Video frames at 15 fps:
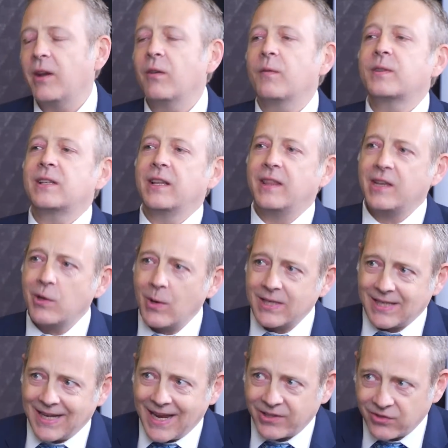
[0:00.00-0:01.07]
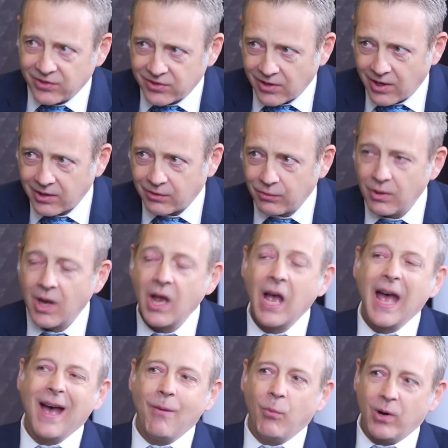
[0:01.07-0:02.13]
and obviously the US election cycle
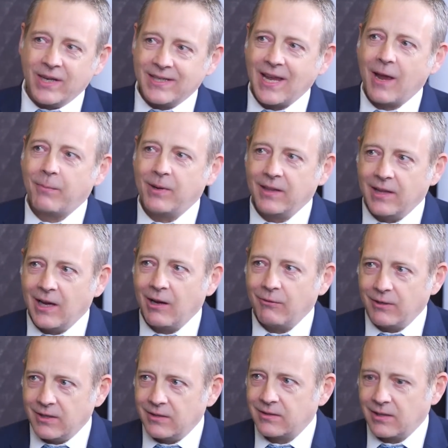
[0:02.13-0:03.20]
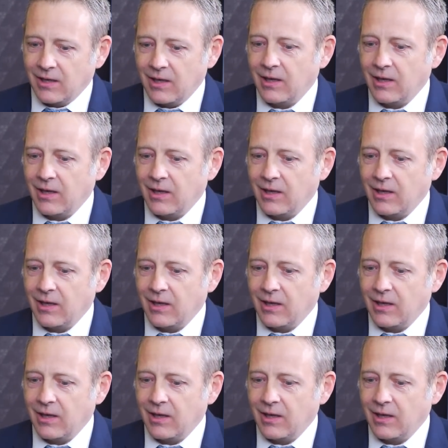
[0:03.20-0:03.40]
and what is happening there is